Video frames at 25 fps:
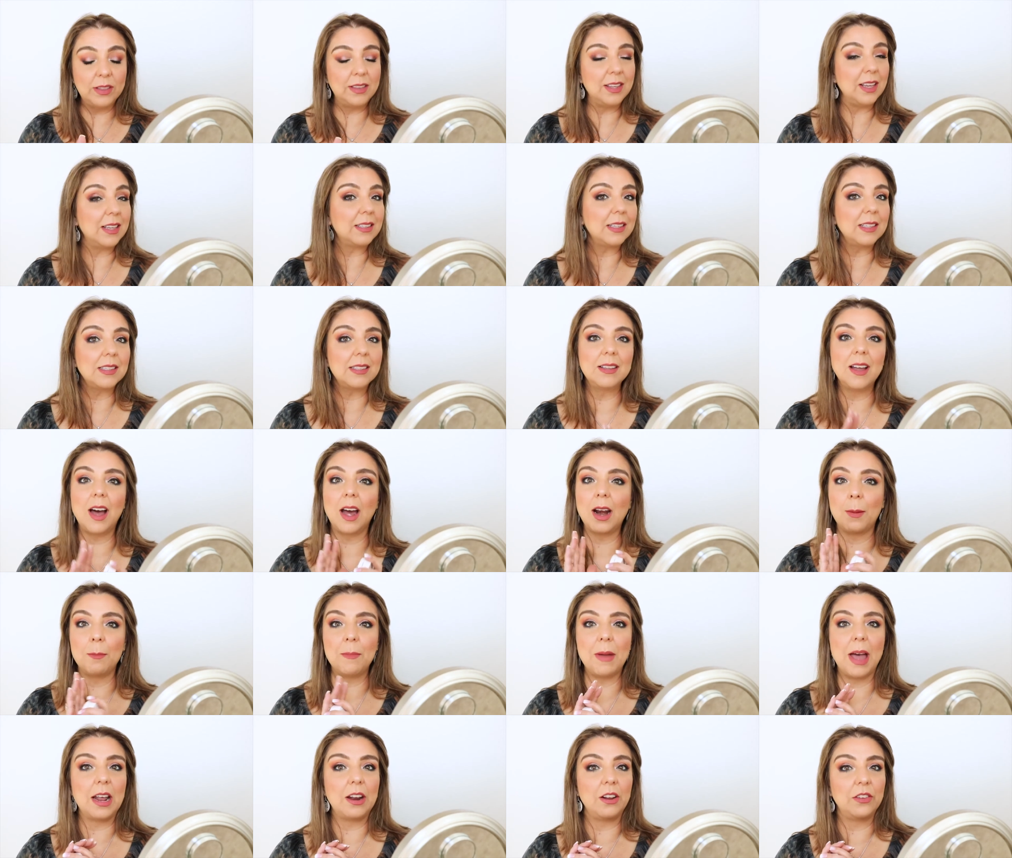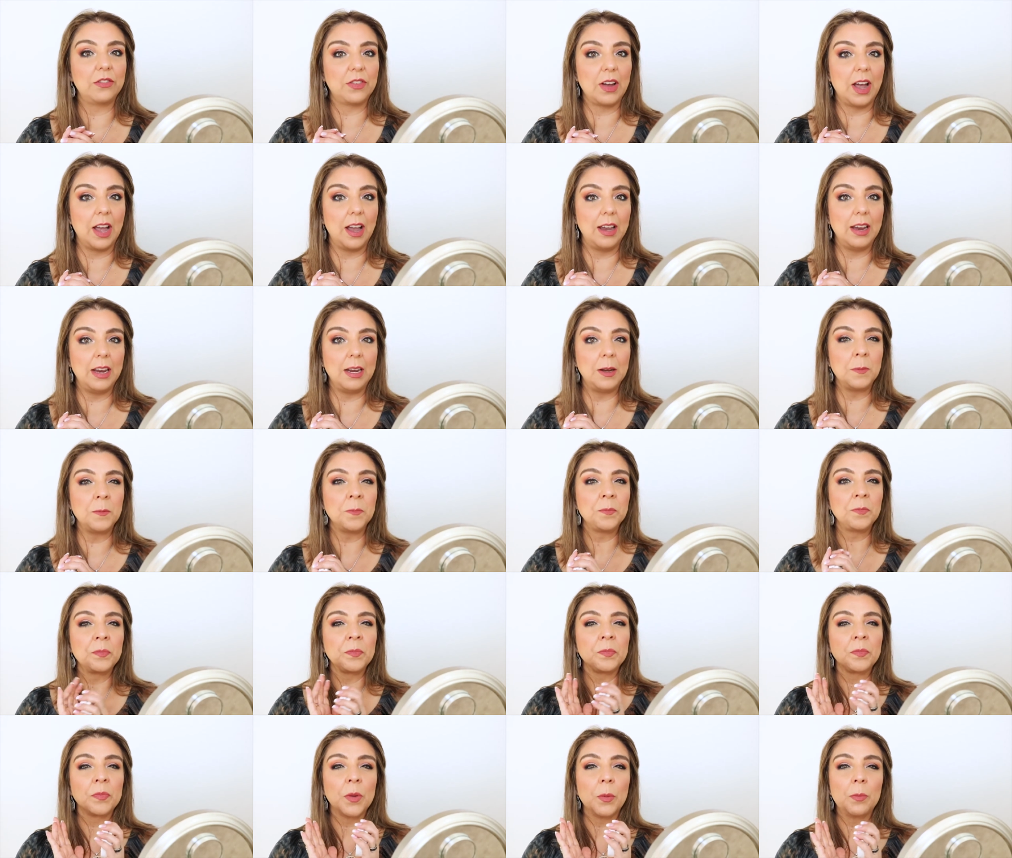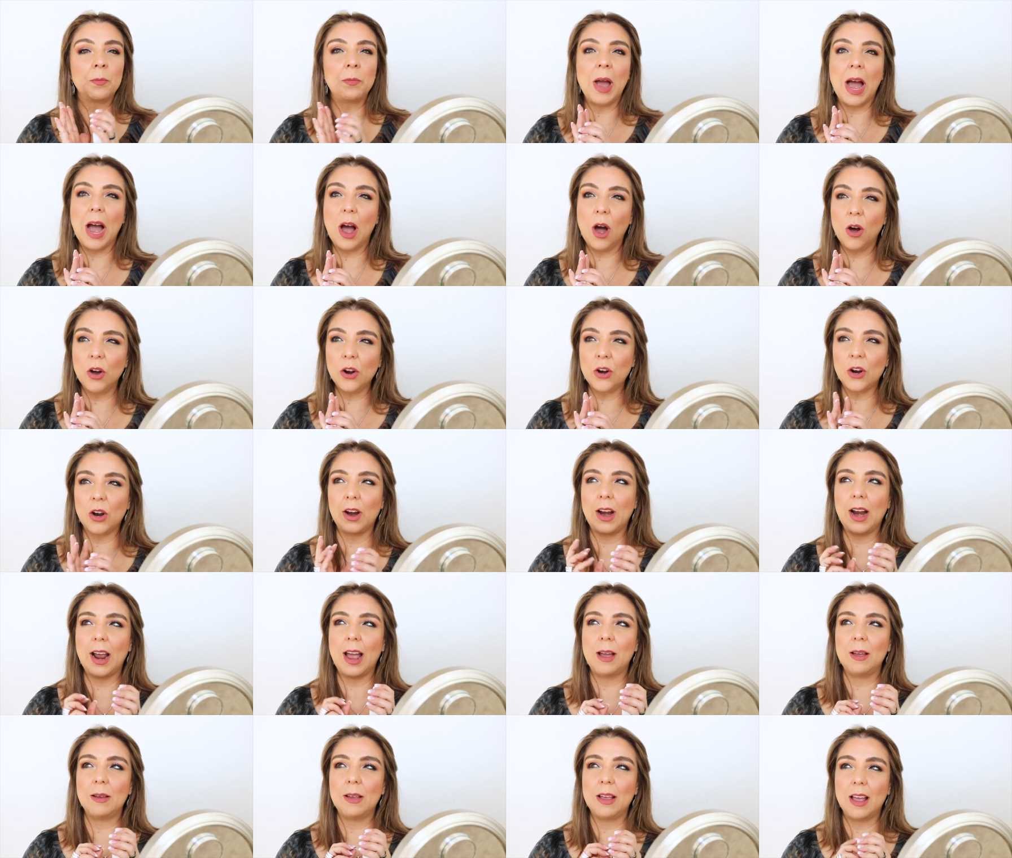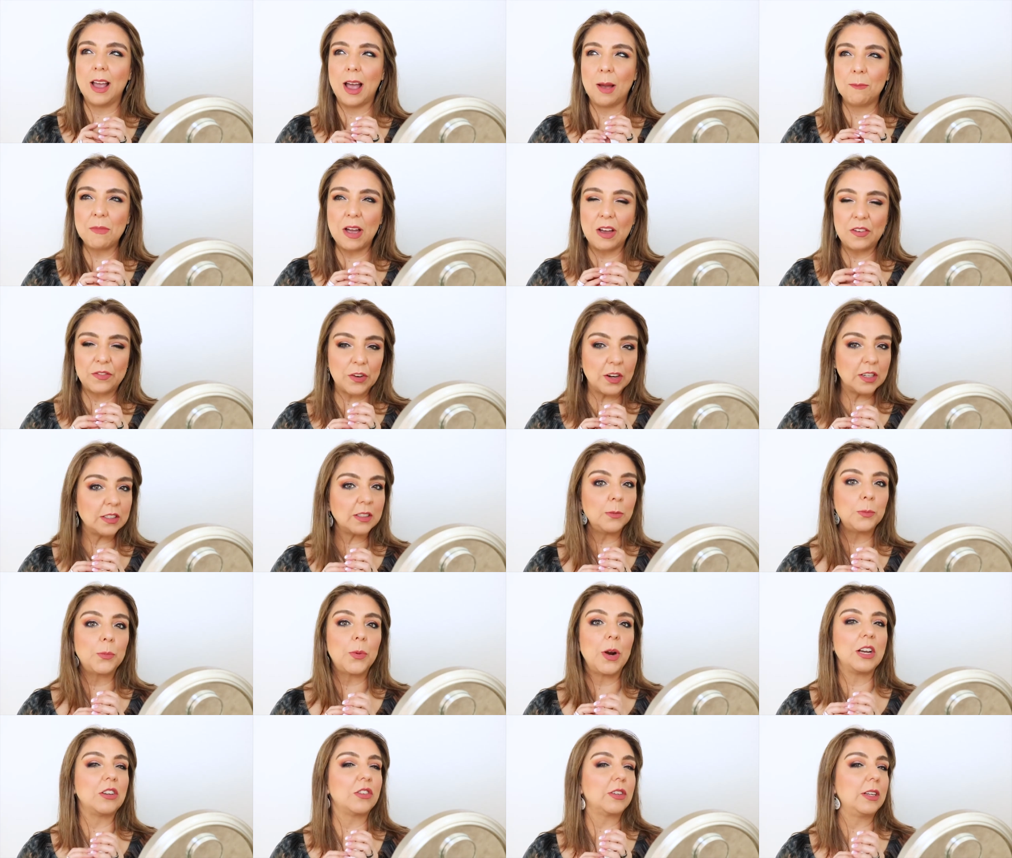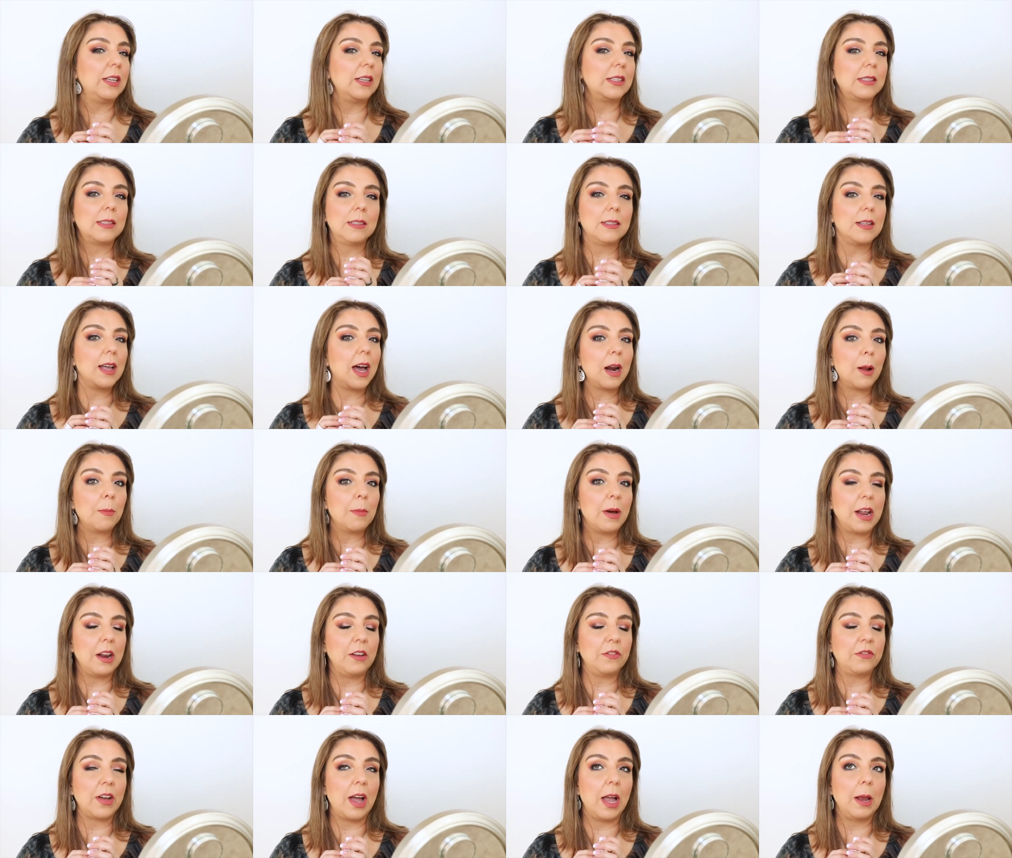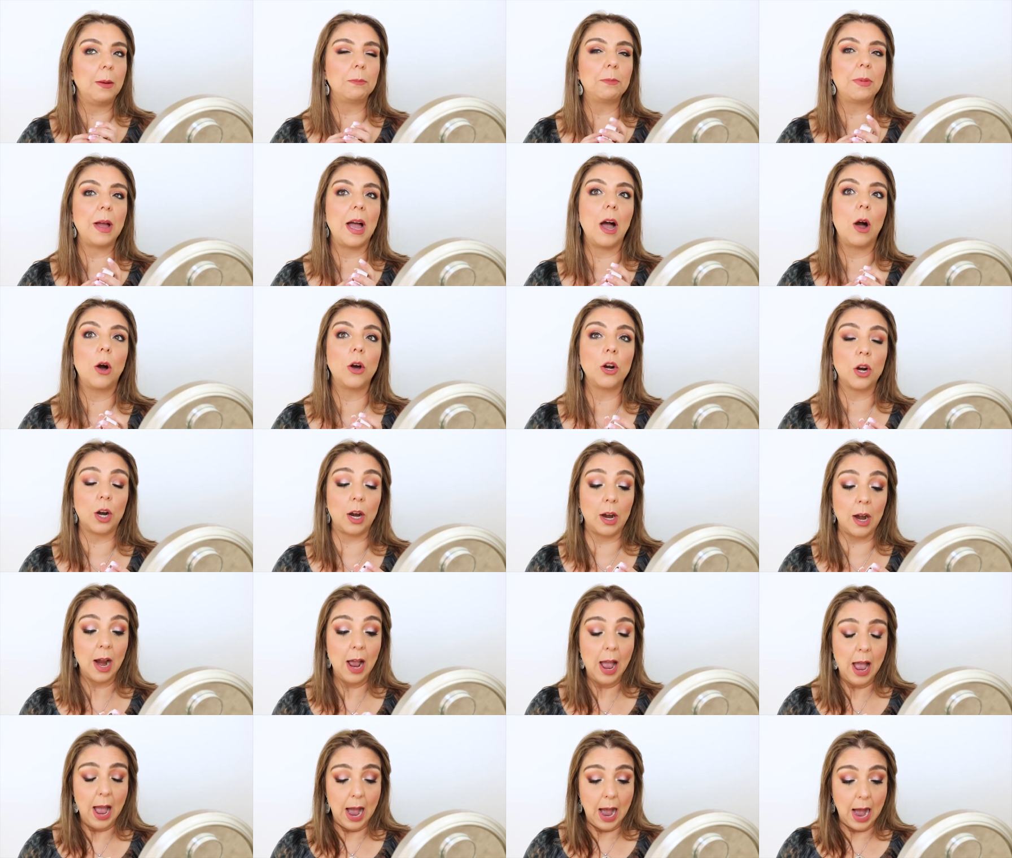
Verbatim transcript: this is not a mattifying powder my first impression is not a mattifying powder,